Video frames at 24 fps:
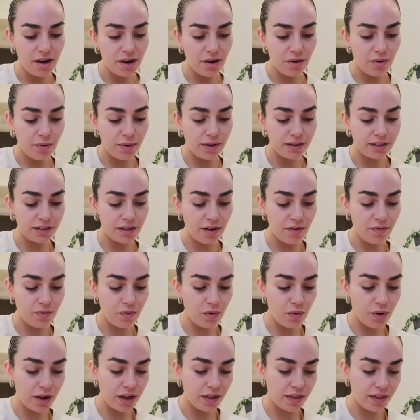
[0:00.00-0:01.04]
always love
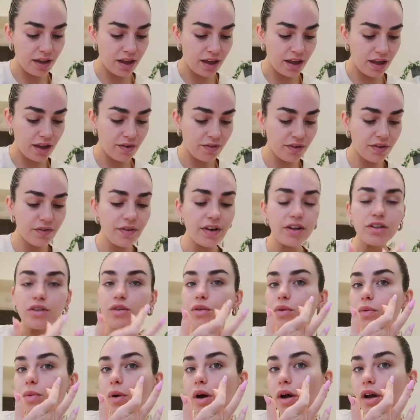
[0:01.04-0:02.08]
walking there. Even if I do
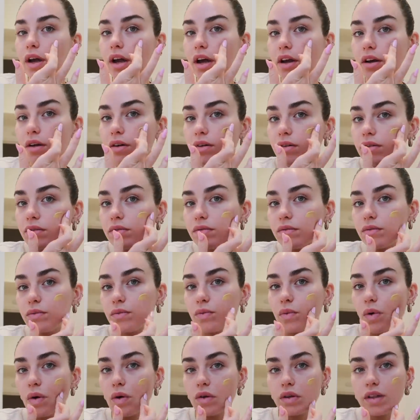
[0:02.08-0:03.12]
a workout, I'll
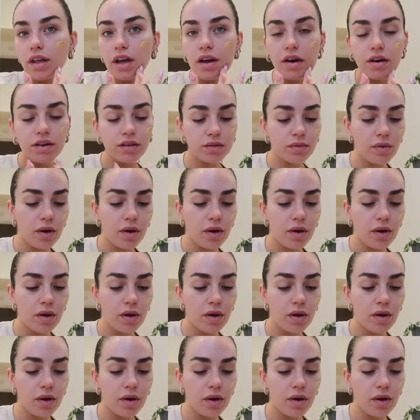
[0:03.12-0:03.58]
walk there as